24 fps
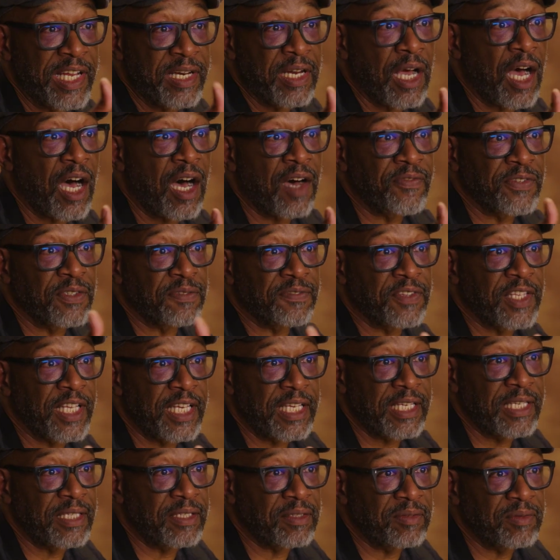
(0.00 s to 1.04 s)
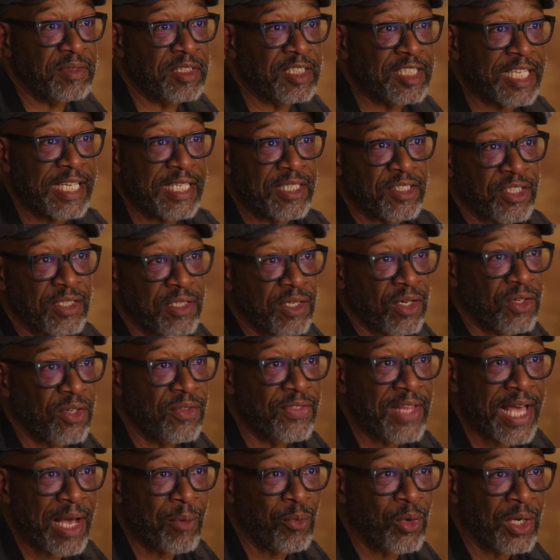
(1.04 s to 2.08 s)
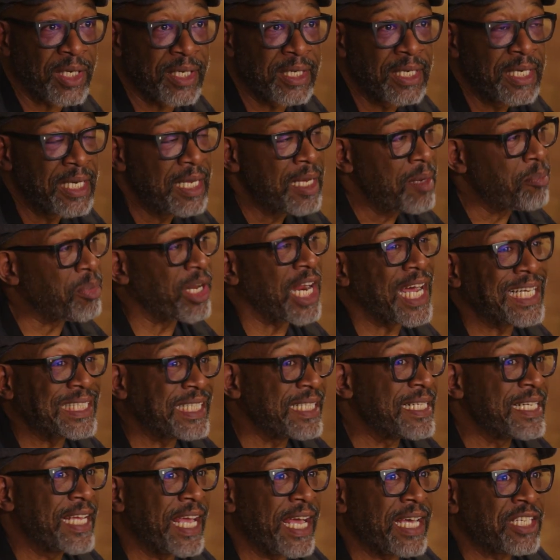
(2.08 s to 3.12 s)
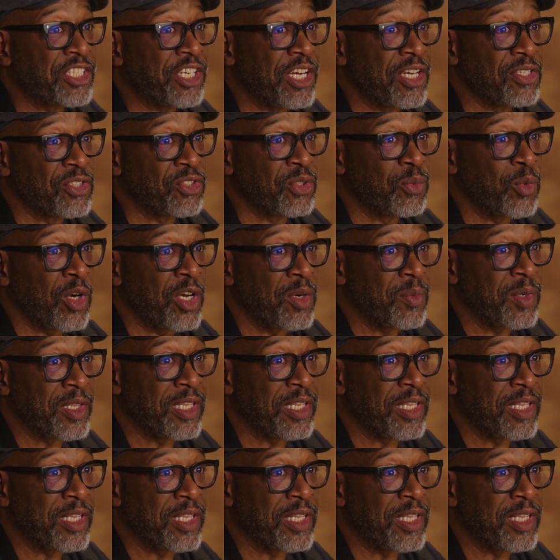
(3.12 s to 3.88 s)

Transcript: in half of the season on that one, but I didn't get a chance to work